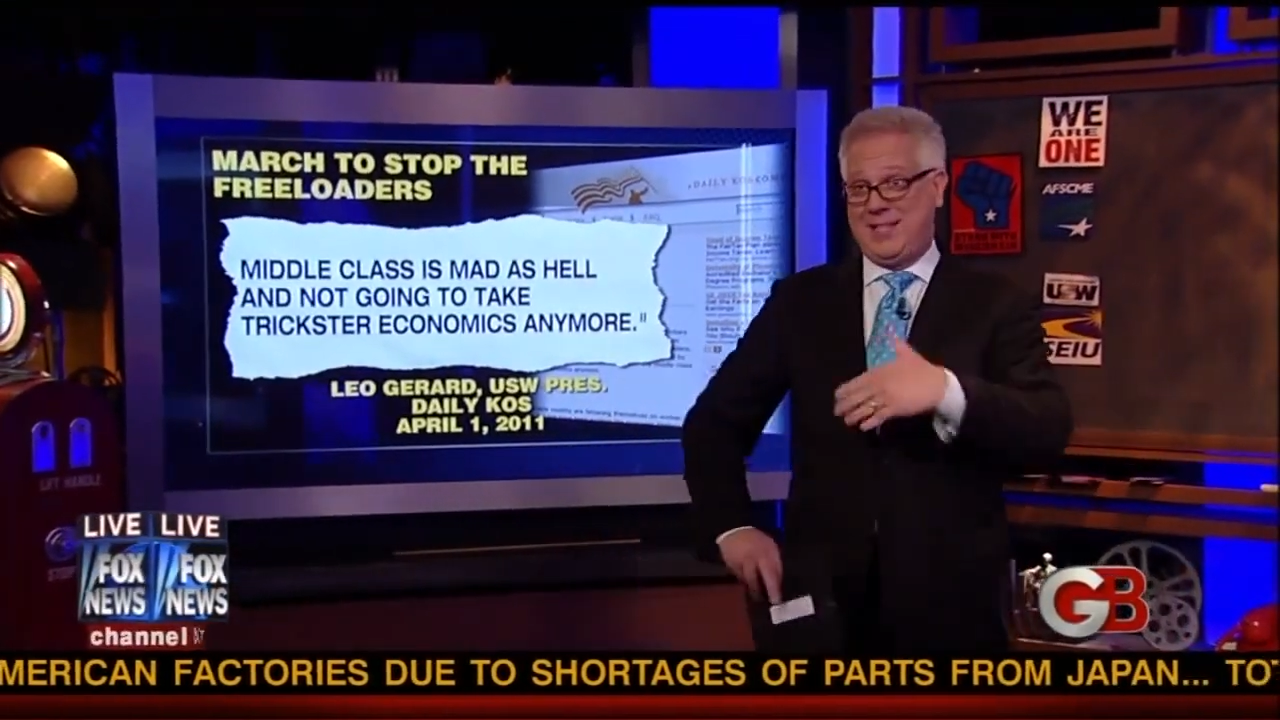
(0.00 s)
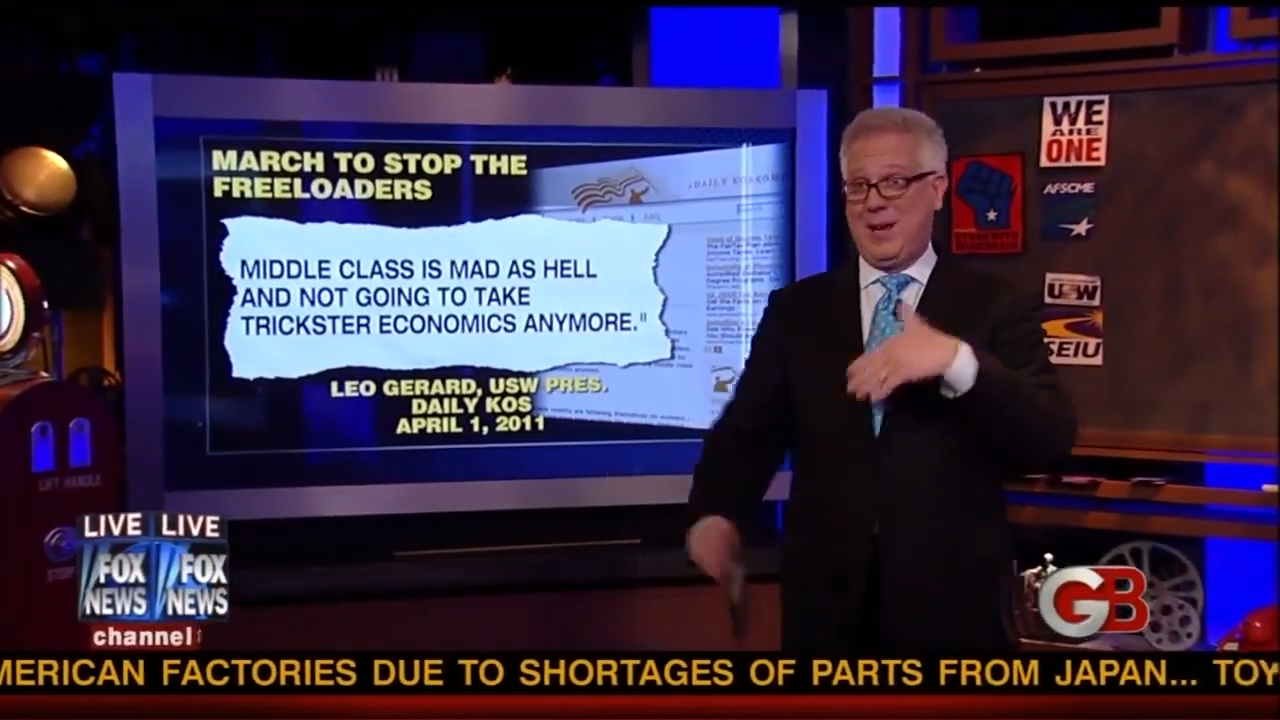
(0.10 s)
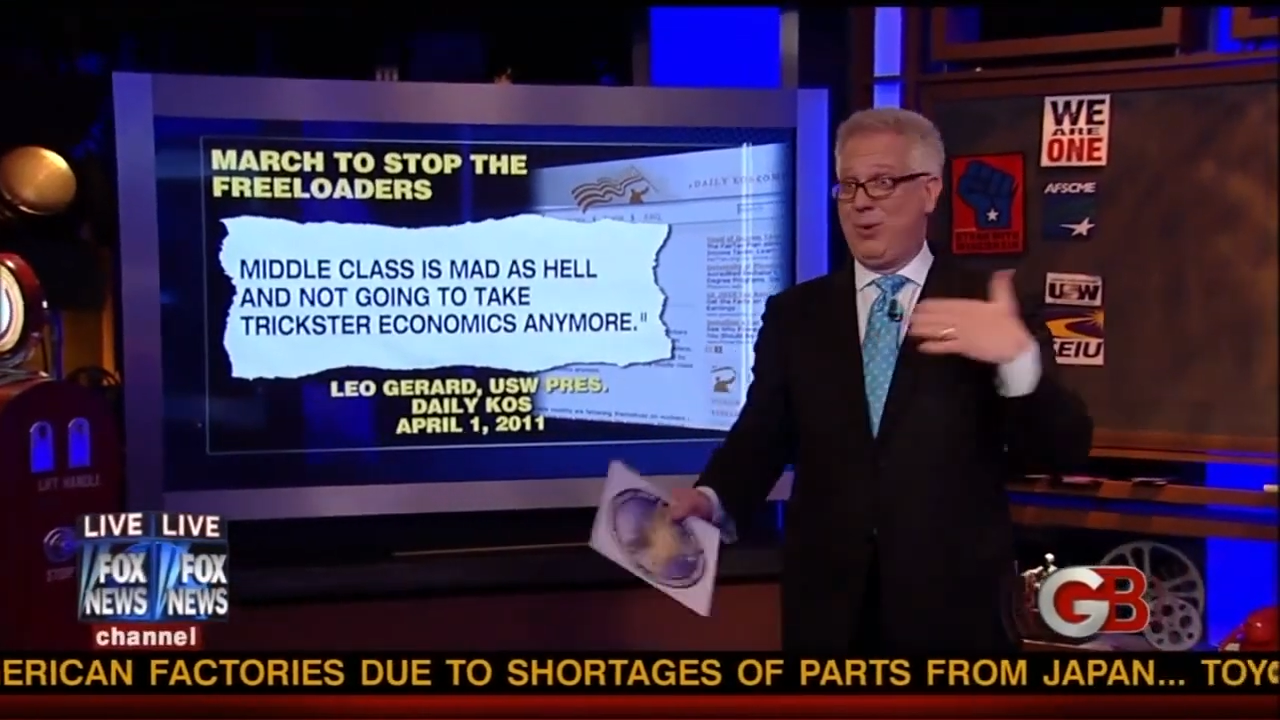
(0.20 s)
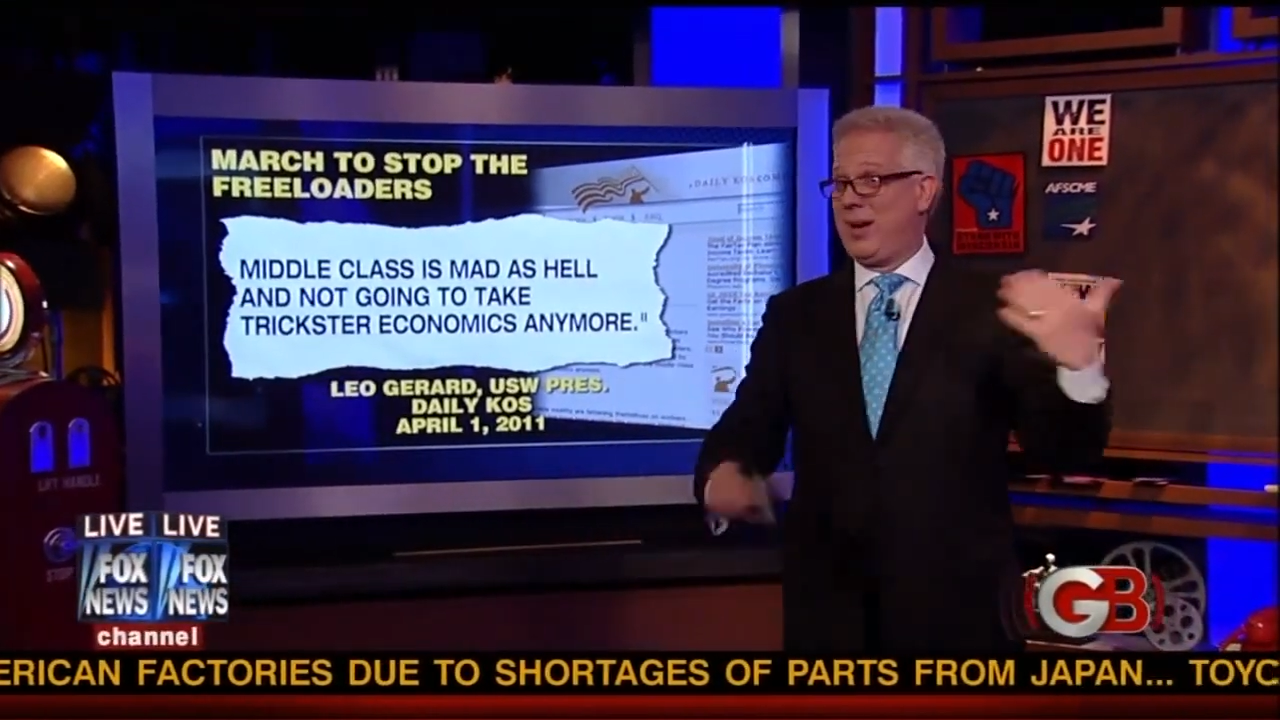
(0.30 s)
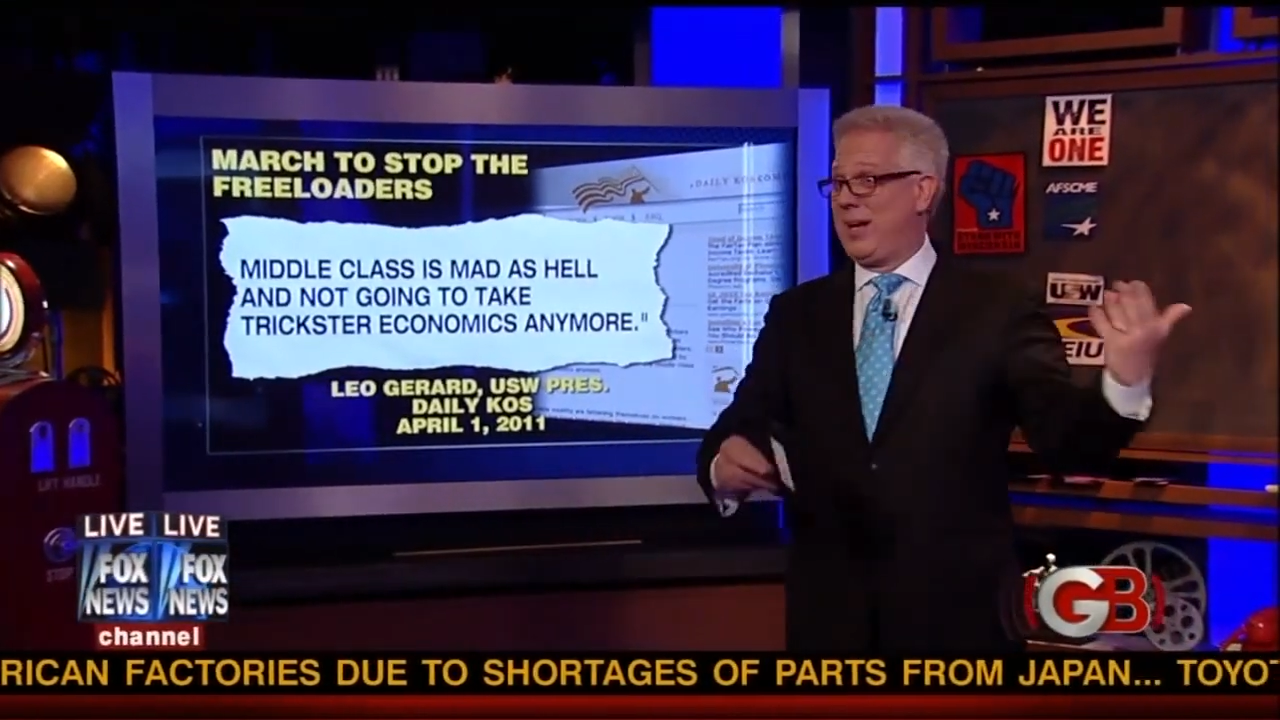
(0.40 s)

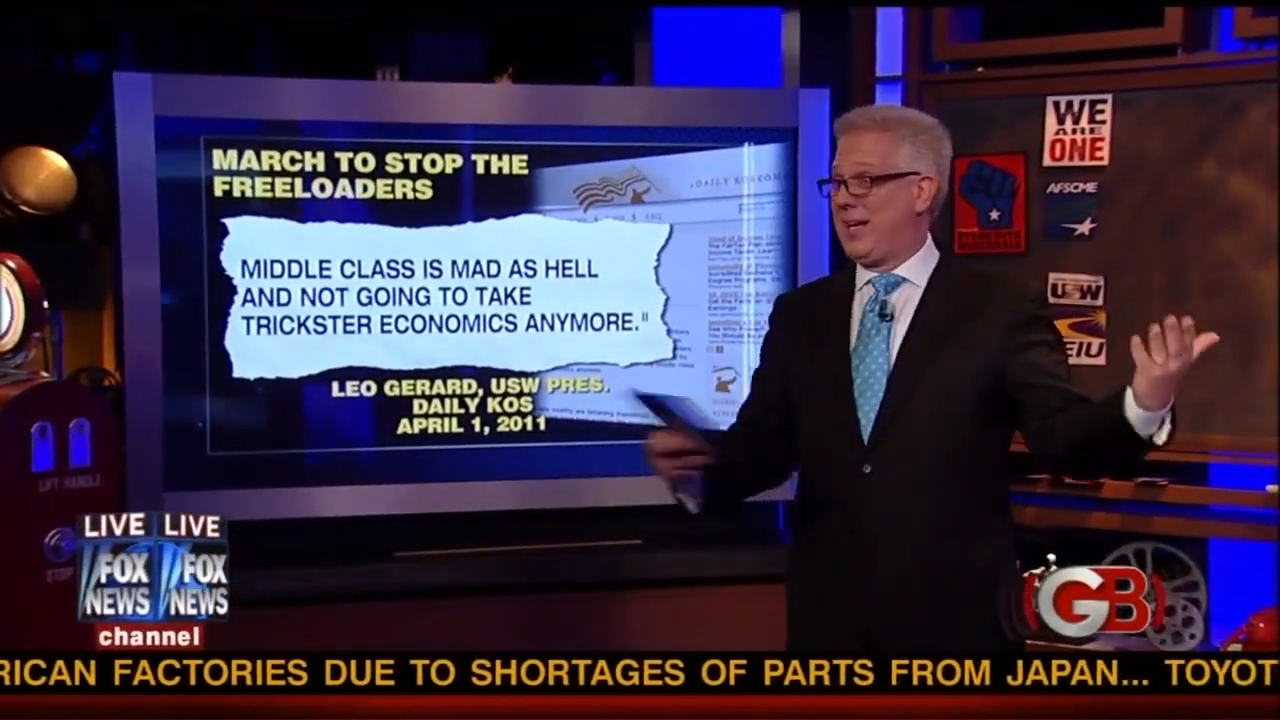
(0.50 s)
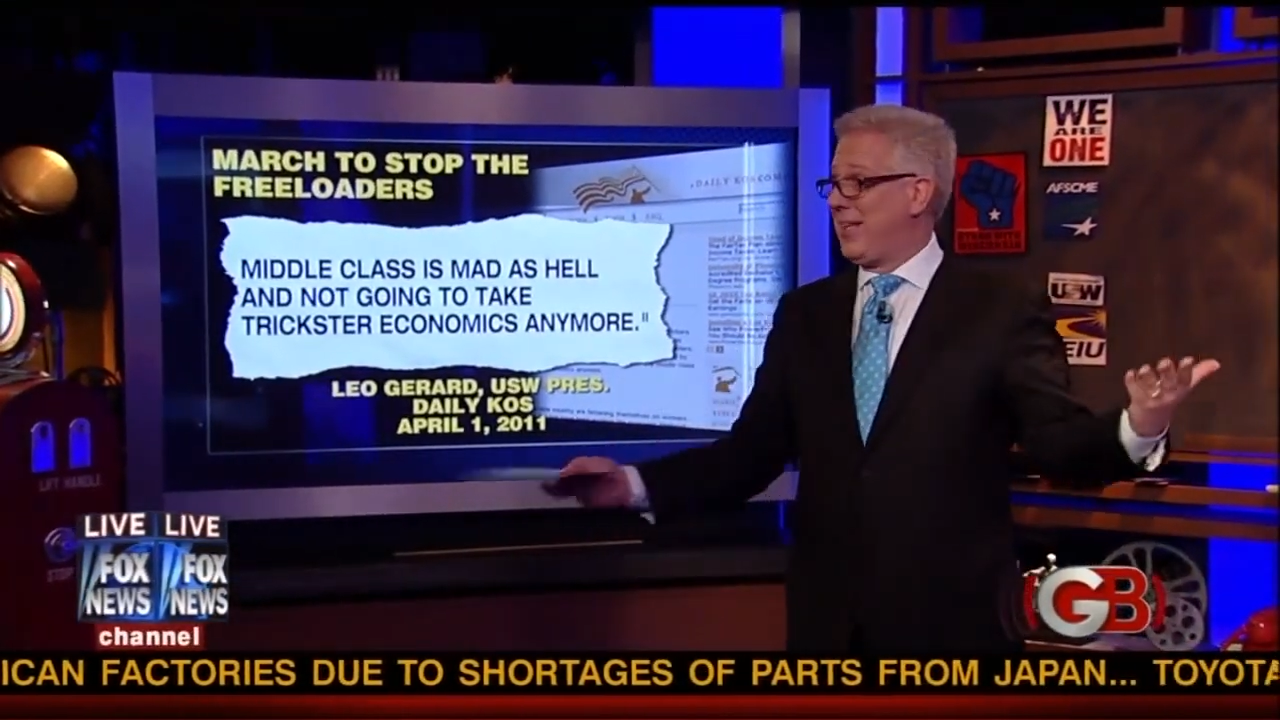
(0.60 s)
saying we're going to